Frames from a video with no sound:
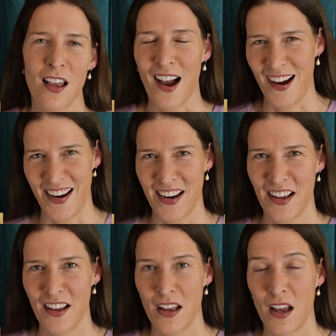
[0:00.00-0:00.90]
Hi,
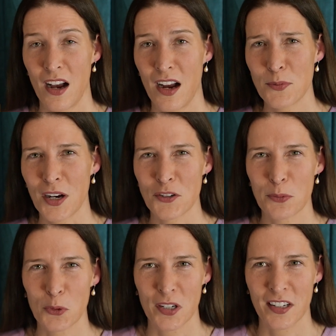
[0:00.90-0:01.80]
I'm
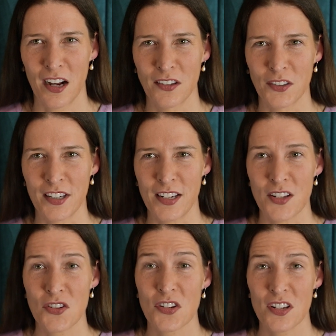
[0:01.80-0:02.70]
Dr. Maria Conley,
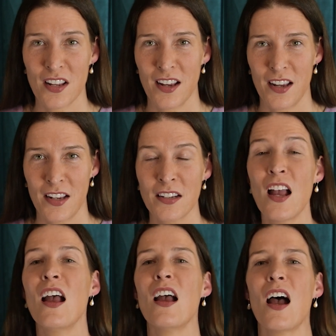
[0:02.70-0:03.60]
and
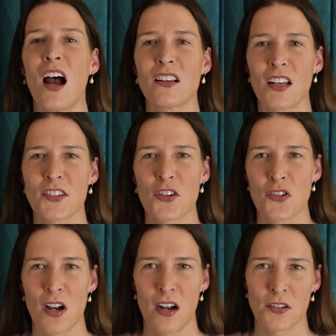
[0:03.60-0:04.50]
today I'd like to
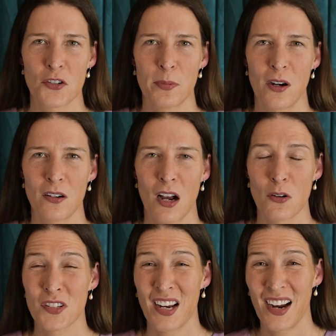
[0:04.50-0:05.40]
talk to you about
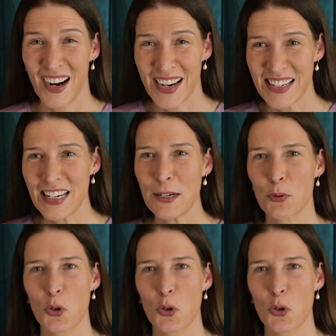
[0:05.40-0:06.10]
how tiny